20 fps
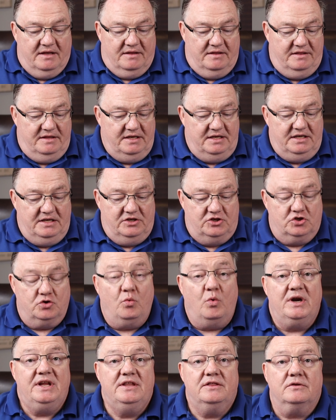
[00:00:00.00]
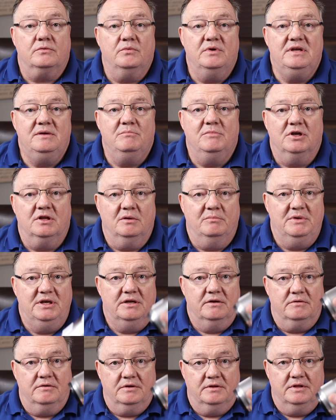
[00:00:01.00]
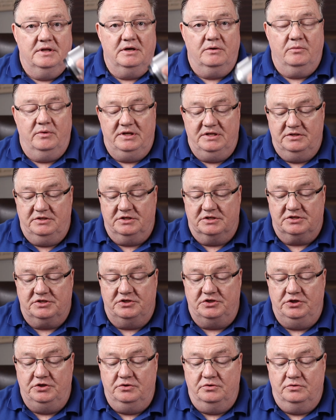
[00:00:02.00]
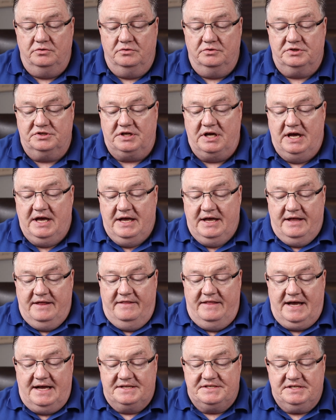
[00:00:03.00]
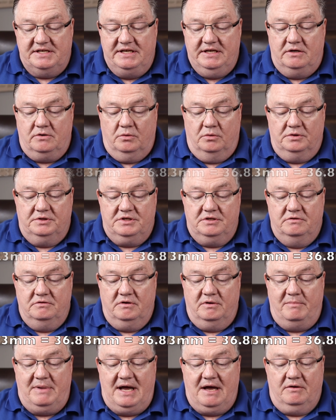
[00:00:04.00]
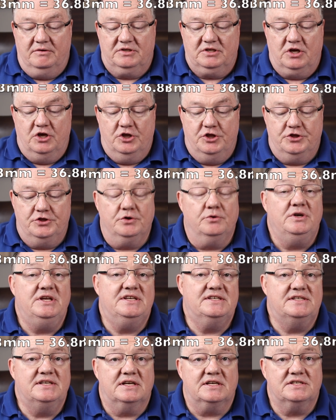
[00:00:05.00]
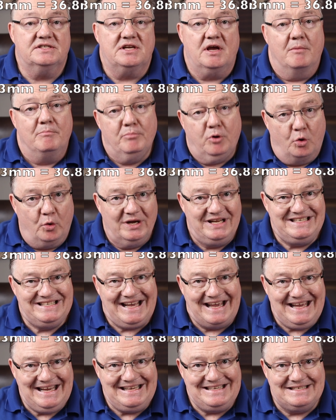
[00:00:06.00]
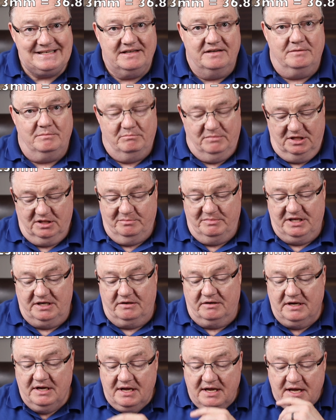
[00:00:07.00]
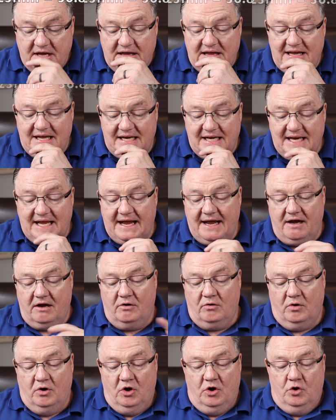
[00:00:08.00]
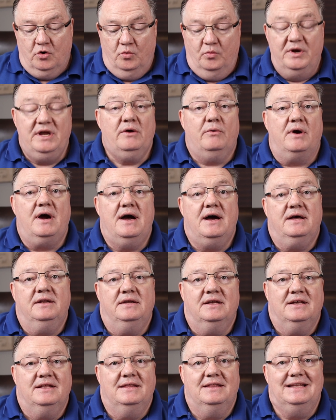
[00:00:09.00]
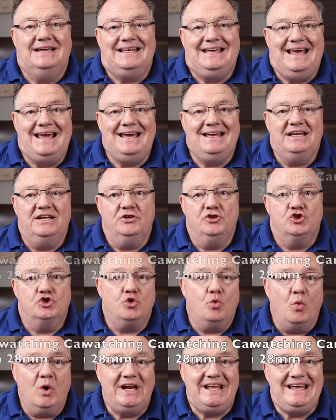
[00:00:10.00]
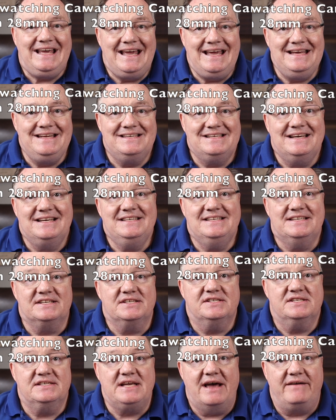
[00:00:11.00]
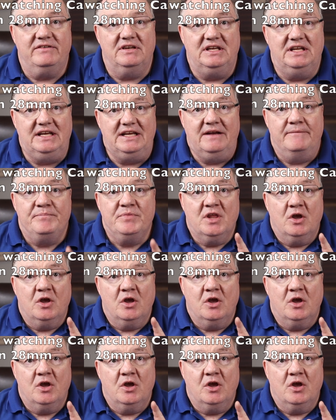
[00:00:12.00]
The 23 millimeter that we just used, that's equal to about 36.8 millimeter. And now we are on the Canon 28-70